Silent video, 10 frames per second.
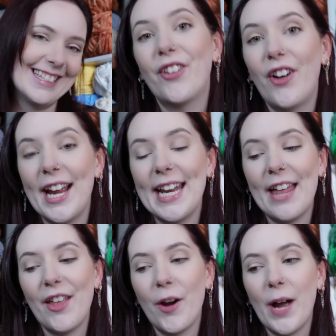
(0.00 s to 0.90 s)
For right
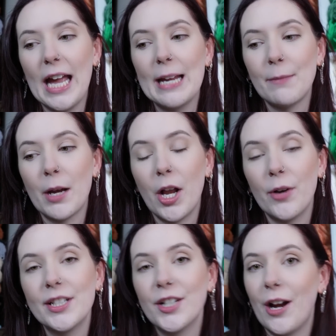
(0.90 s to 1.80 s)
now though, I am
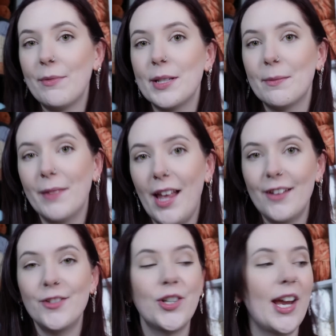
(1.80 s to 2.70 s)
going to grab some lunch